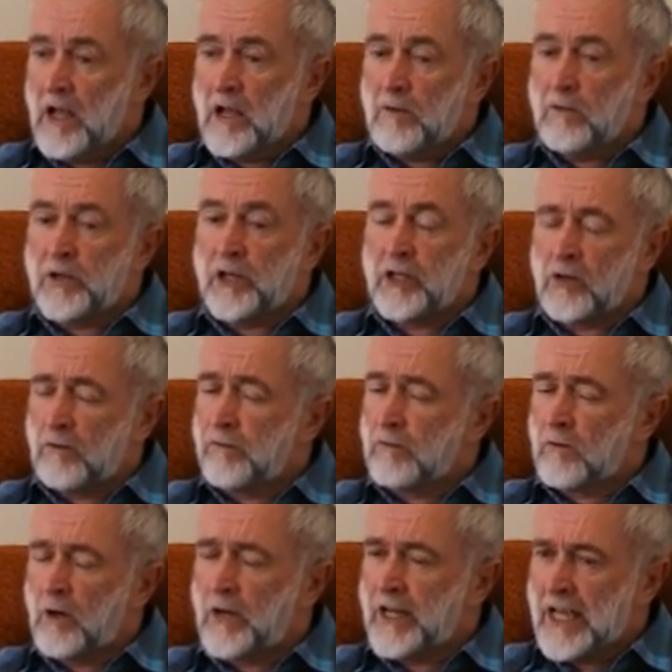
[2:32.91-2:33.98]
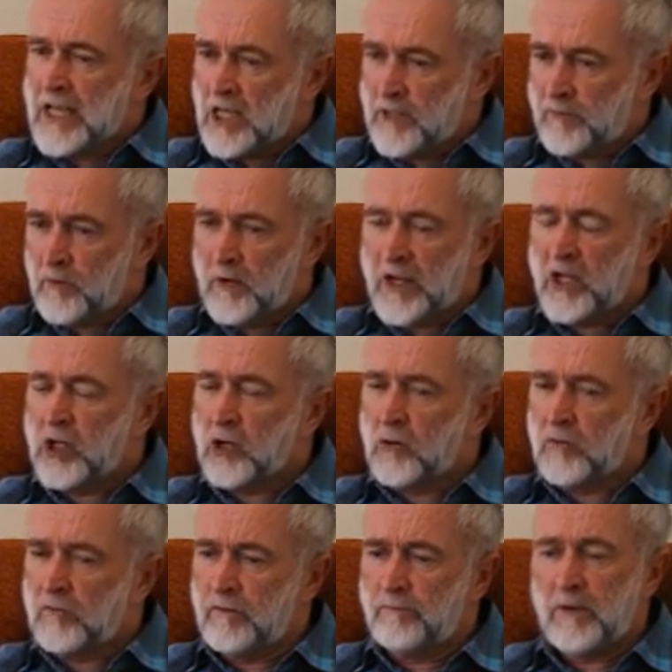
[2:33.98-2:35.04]
which is often quite inspirational
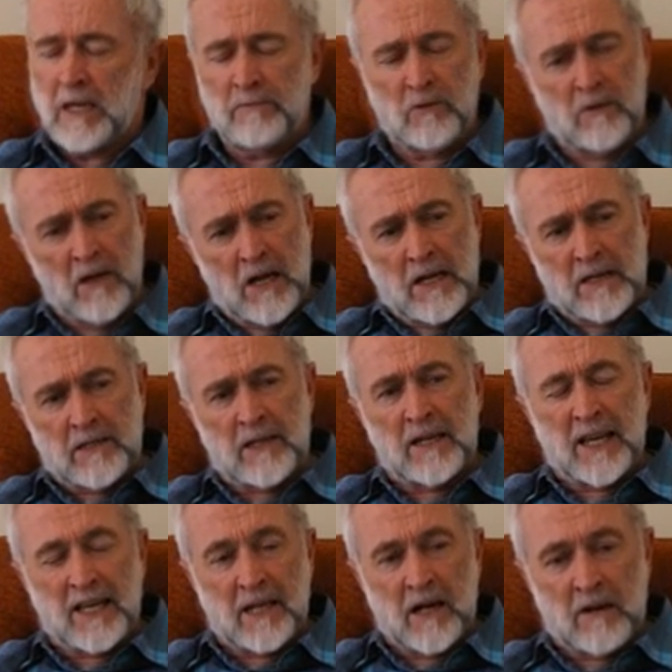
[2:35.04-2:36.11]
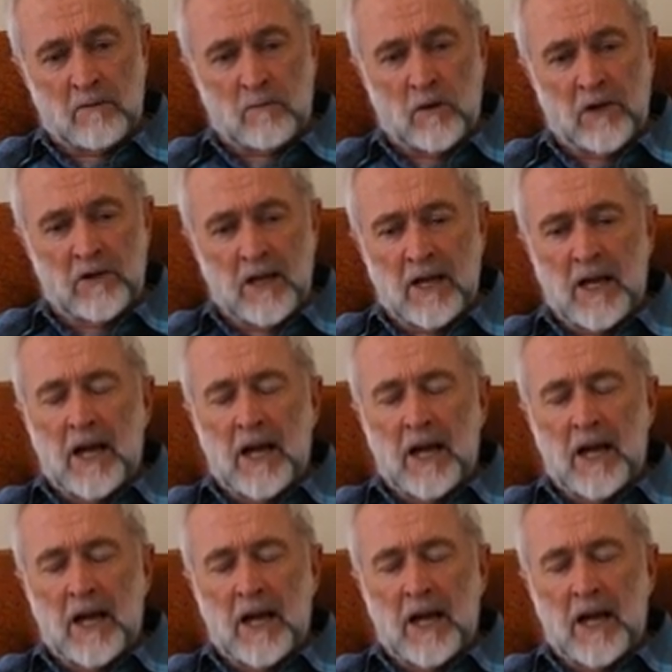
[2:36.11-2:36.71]
for people to link up with.